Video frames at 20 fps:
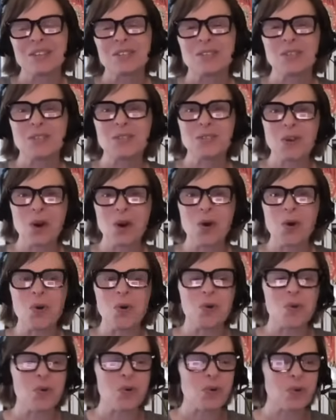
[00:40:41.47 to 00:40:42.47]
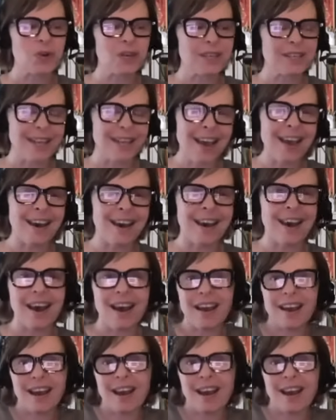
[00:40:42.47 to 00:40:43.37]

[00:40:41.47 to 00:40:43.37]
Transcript: so yeah I,